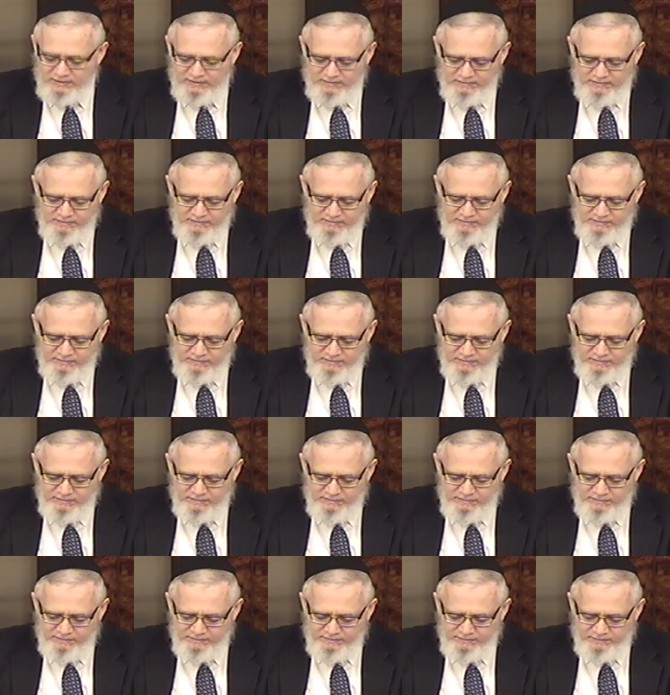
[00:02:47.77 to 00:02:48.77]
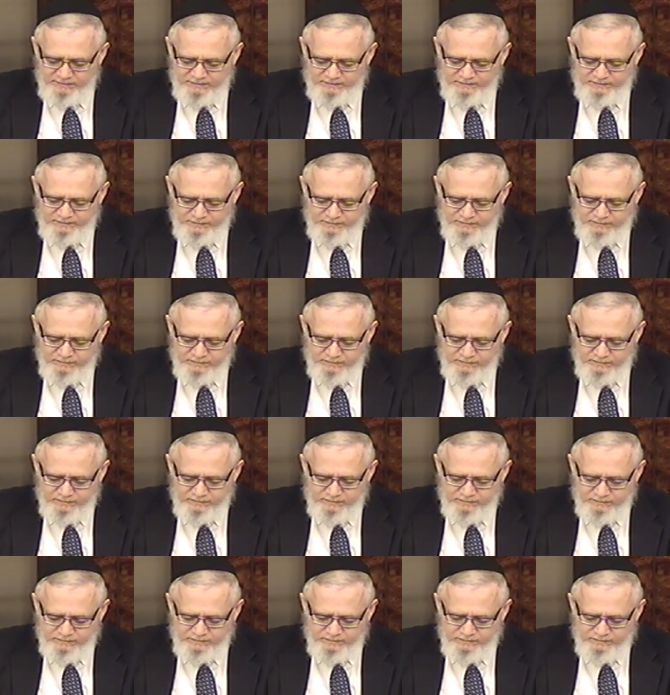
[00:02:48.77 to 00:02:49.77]

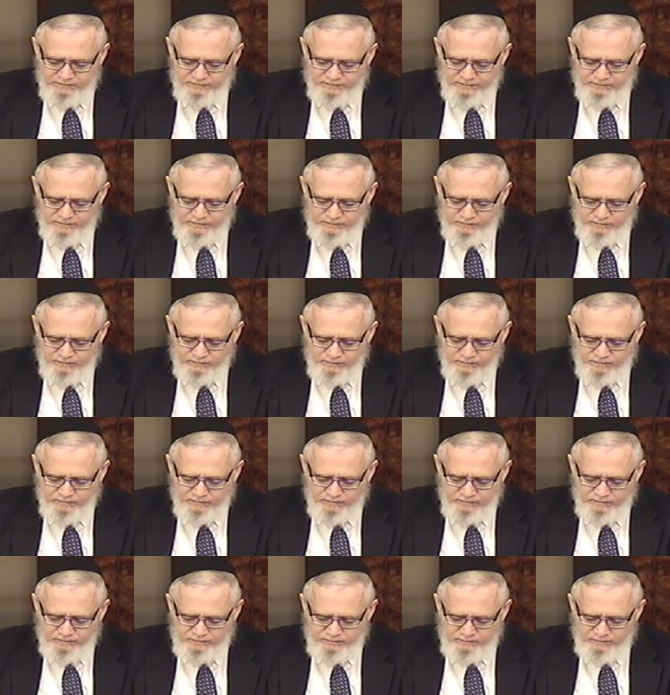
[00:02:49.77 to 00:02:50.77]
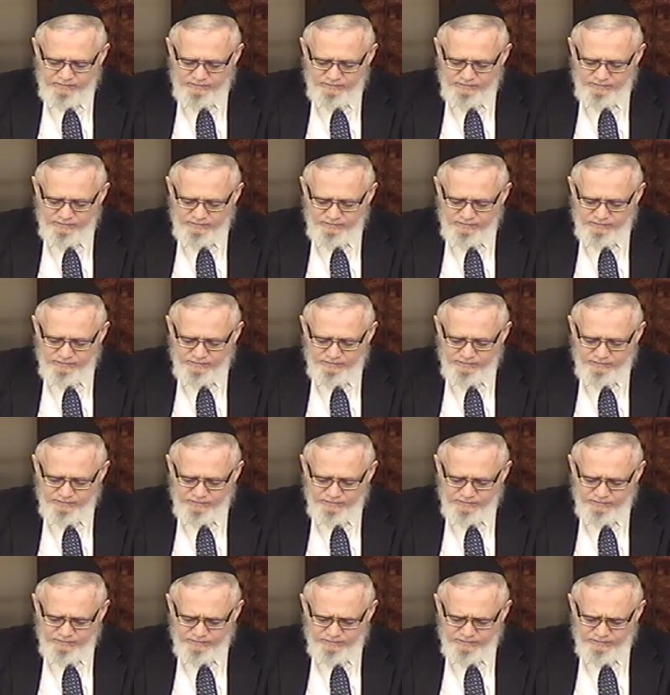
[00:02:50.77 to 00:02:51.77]

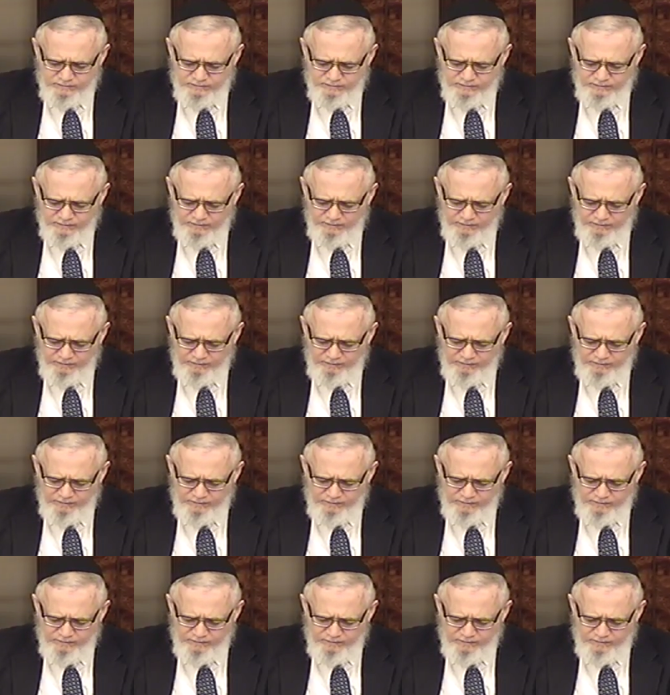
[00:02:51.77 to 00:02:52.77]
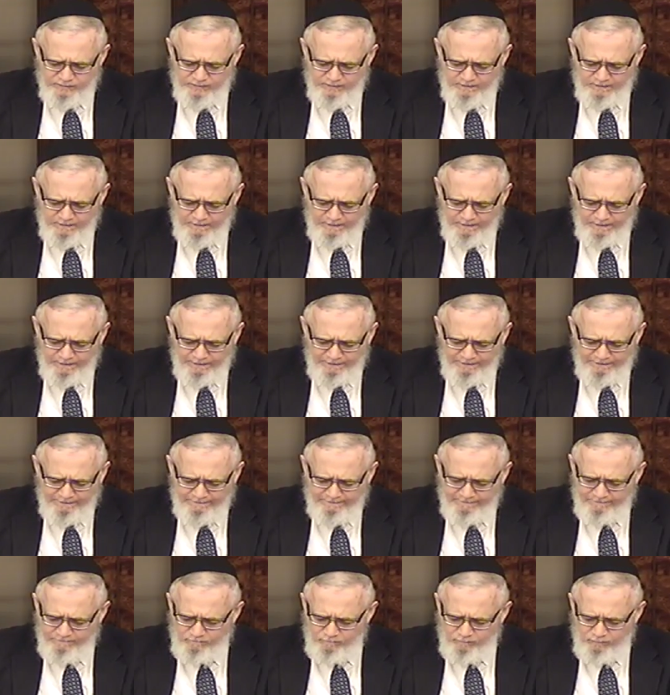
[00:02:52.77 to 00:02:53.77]

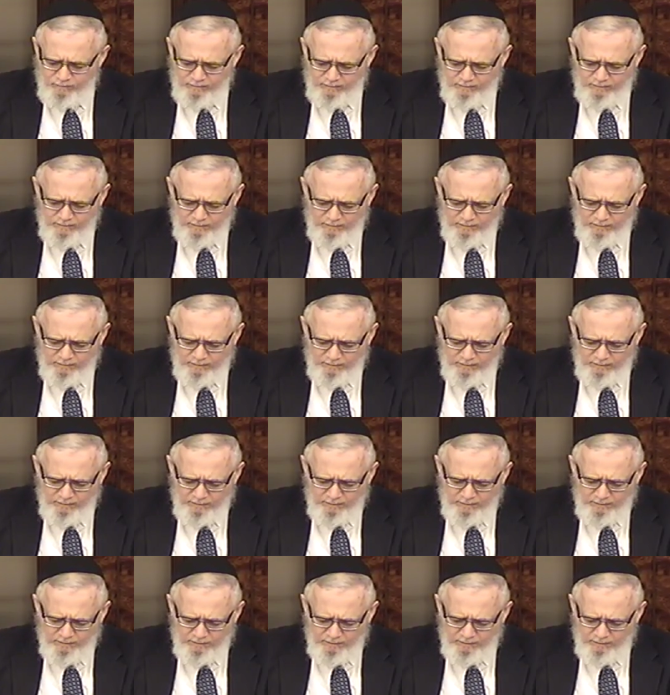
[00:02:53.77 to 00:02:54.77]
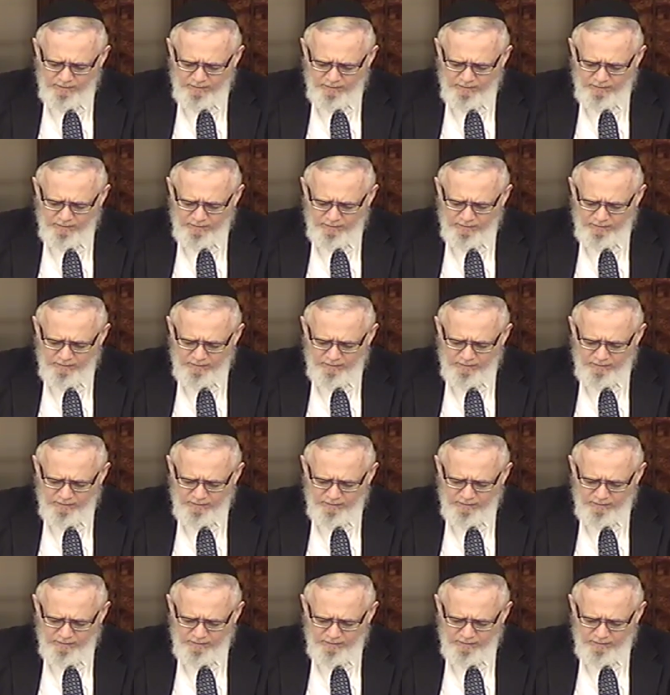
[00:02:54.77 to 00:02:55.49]
(silence)